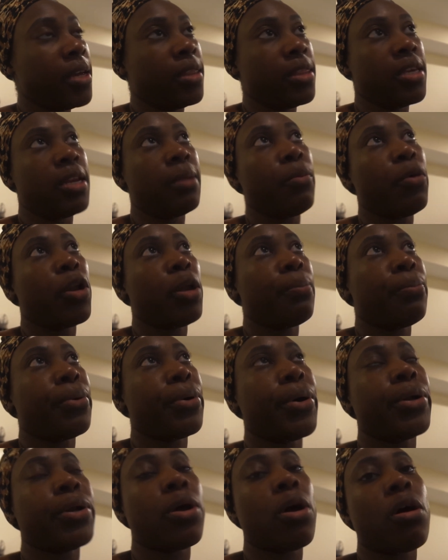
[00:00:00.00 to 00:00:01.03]
Then I'm going to
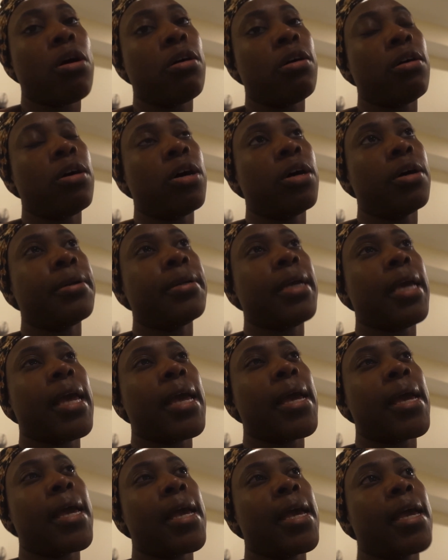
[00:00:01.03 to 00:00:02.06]
put on
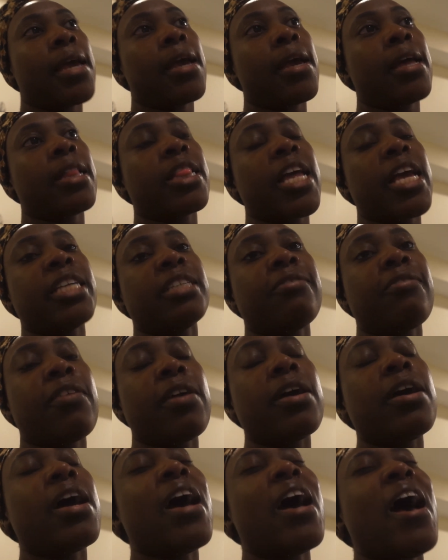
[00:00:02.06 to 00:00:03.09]
a lace
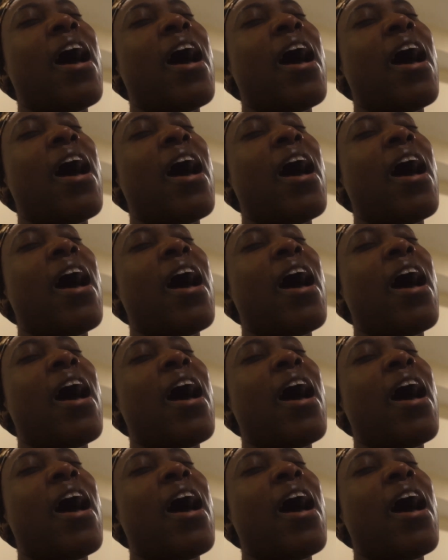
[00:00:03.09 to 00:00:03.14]
front.